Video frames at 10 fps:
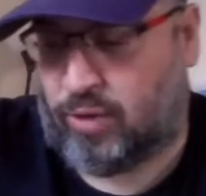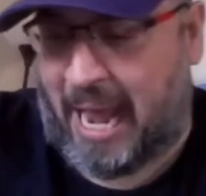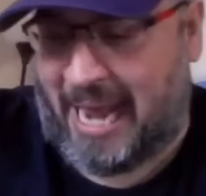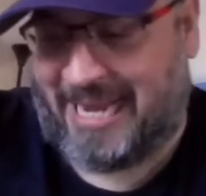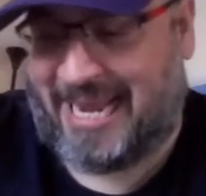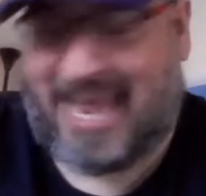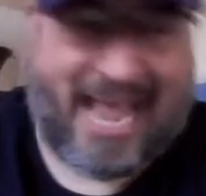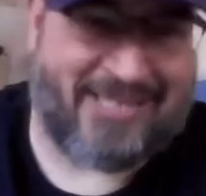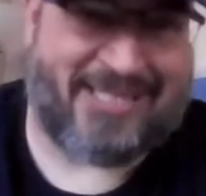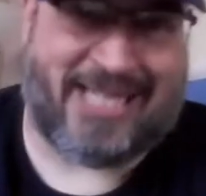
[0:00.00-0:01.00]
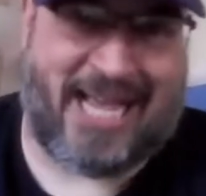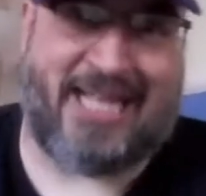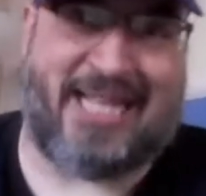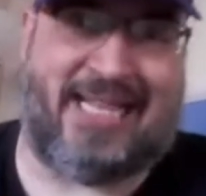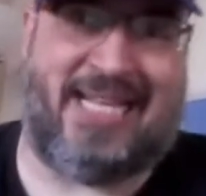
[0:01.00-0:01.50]
I can't
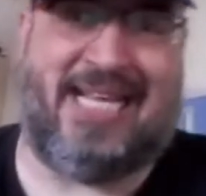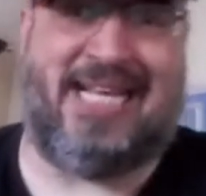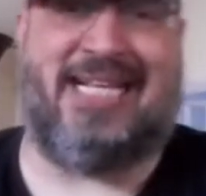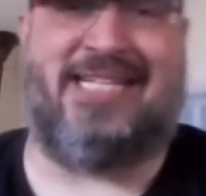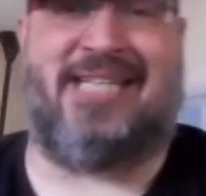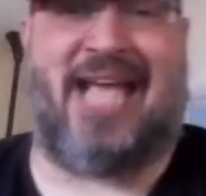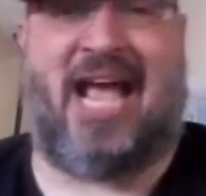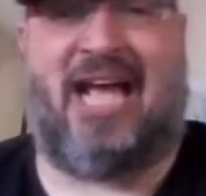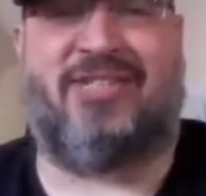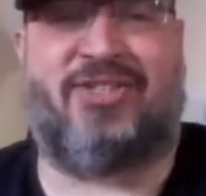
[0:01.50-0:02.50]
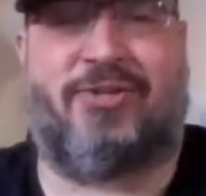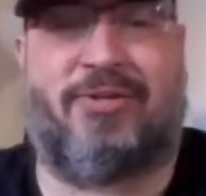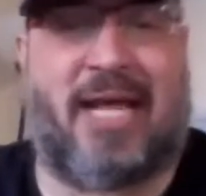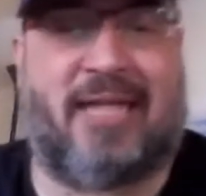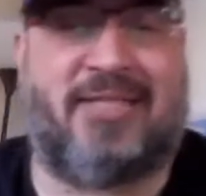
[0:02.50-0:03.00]
say that he's as
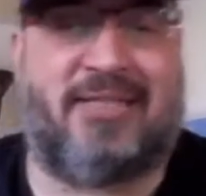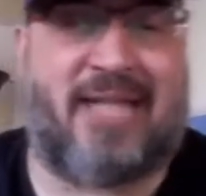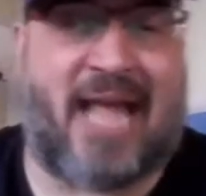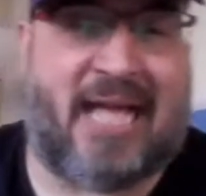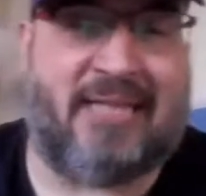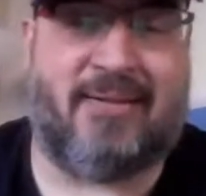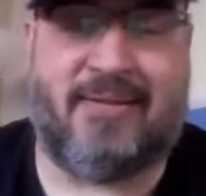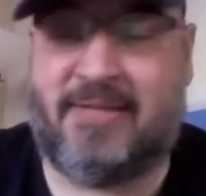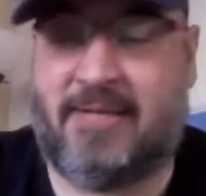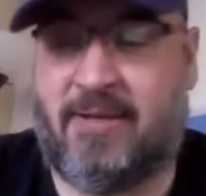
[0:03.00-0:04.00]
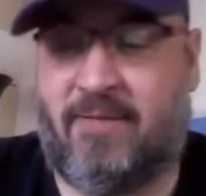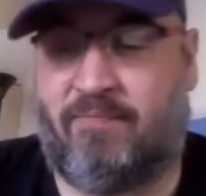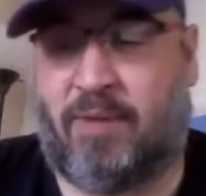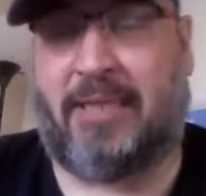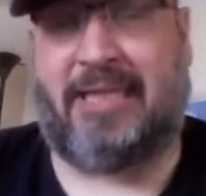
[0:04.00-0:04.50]
good as his dad,
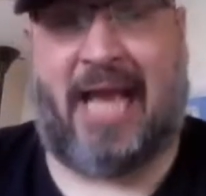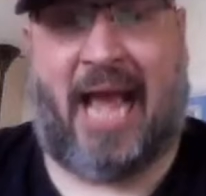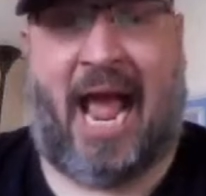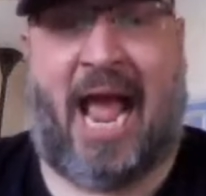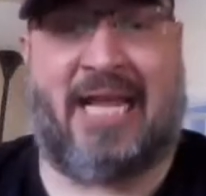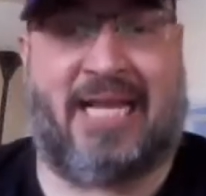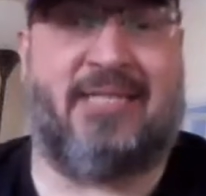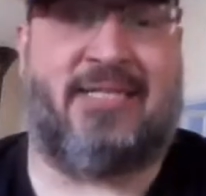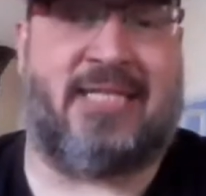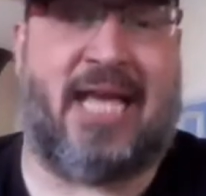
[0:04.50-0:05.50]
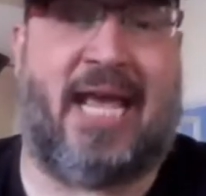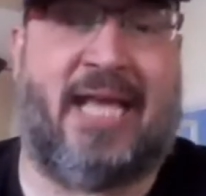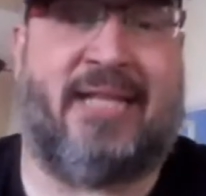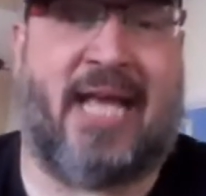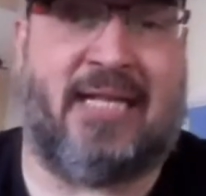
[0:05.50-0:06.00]
but I can
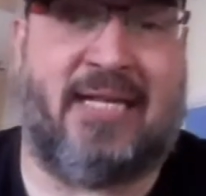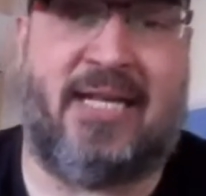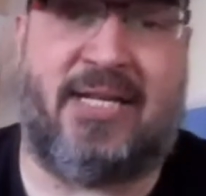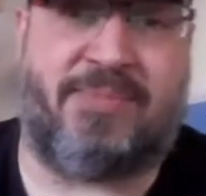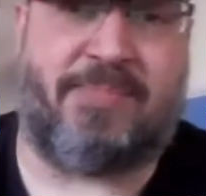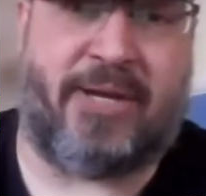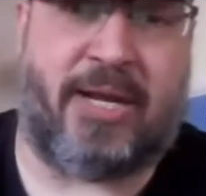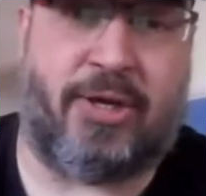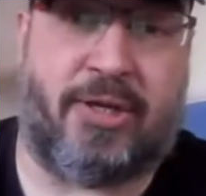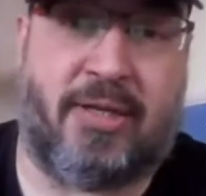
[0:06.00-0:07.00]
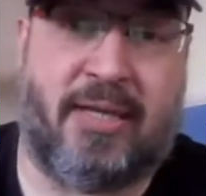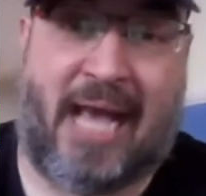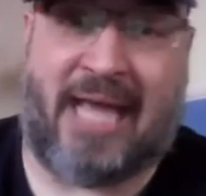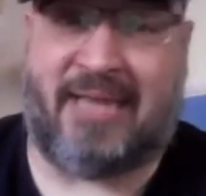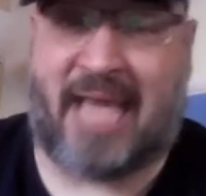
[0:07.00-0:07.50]
say that he's pretty good.
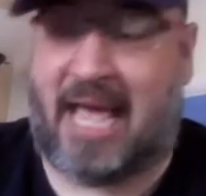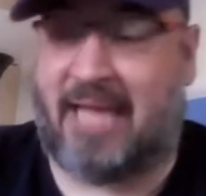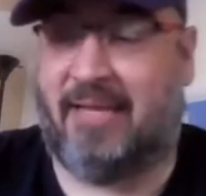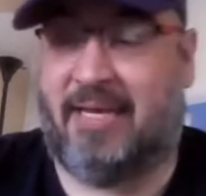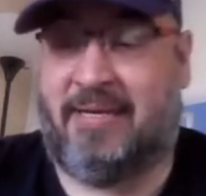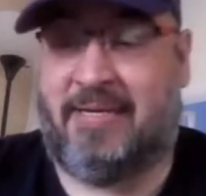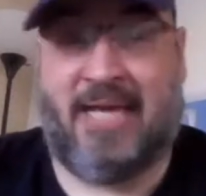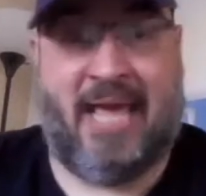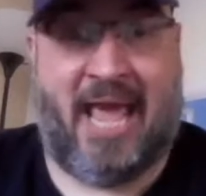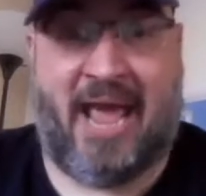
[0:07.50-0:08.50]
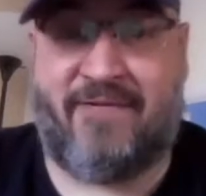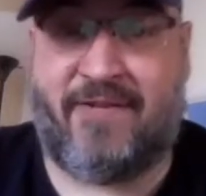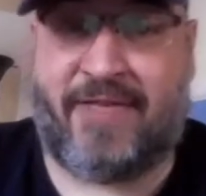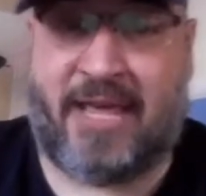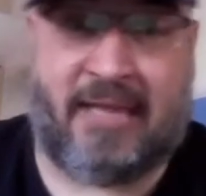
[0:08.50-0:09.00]
And that
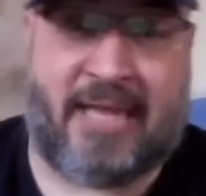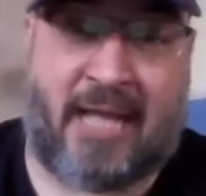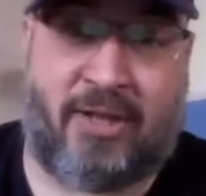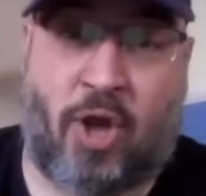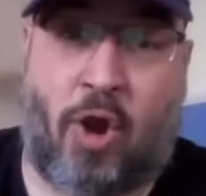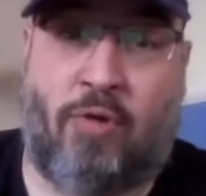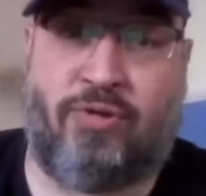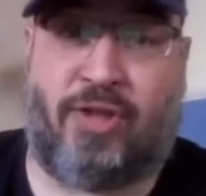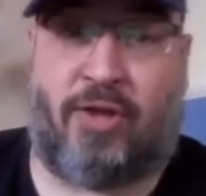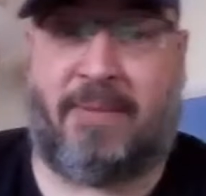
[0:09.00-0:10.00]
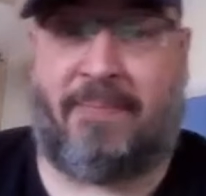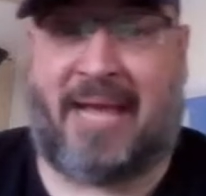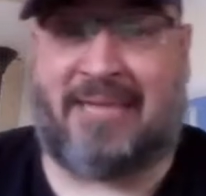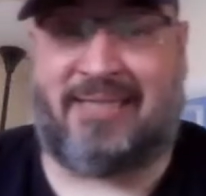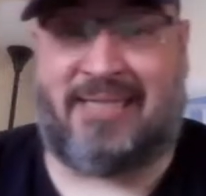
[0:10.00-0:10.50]
everything that goes on the
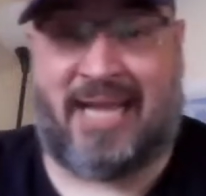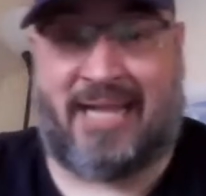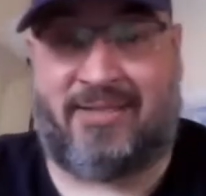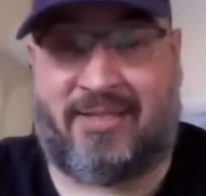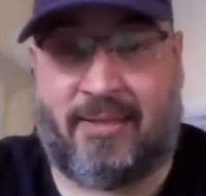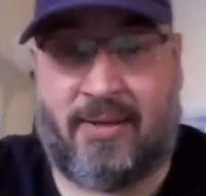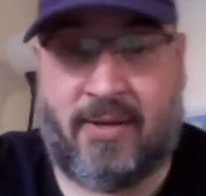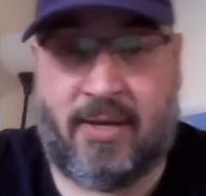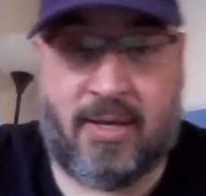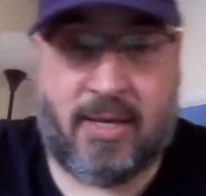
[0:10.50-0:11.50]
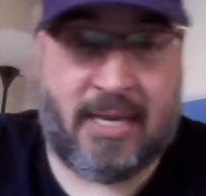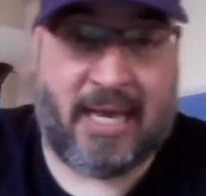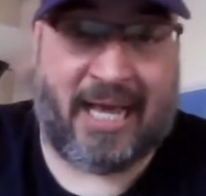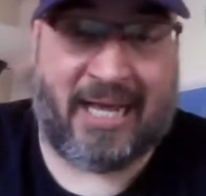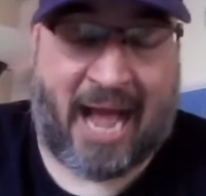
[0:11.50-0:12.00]
passing lanes,
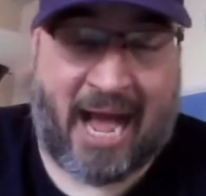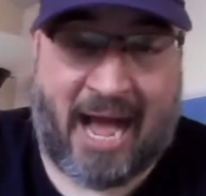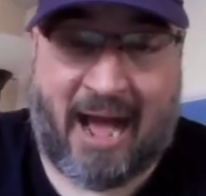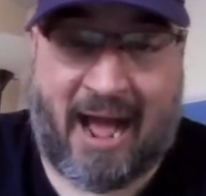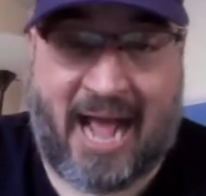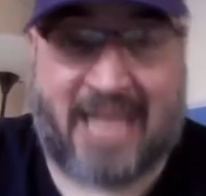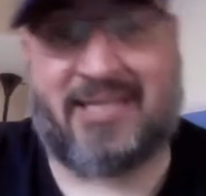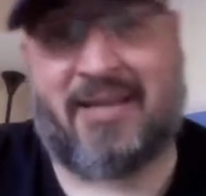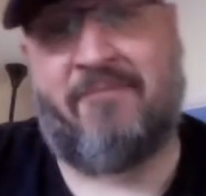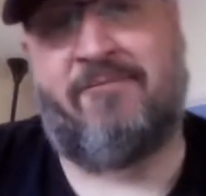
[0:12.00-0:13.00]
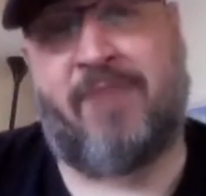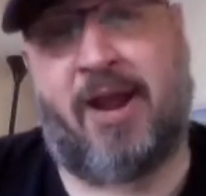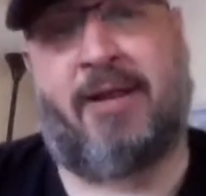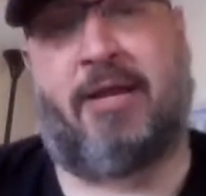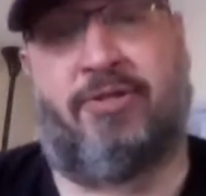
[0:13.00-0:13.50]
has a
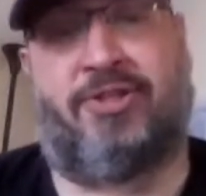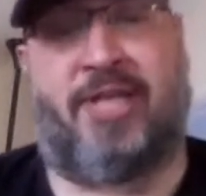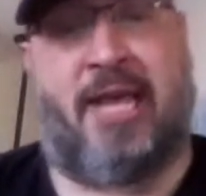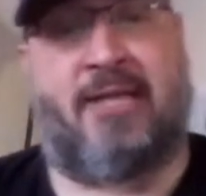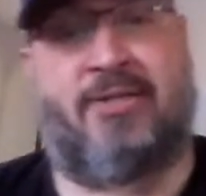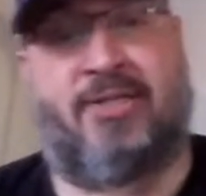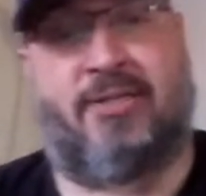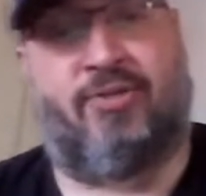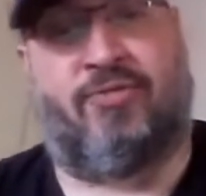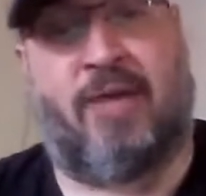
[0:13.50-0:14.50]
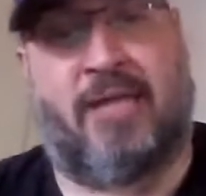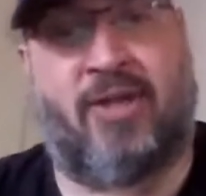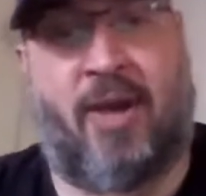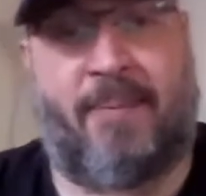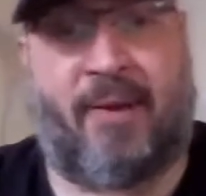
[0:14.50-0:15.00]
very good chance to
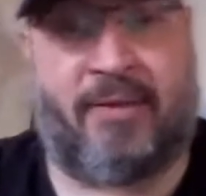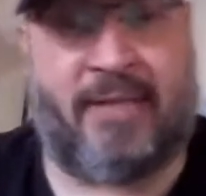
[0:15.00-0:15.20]
end up on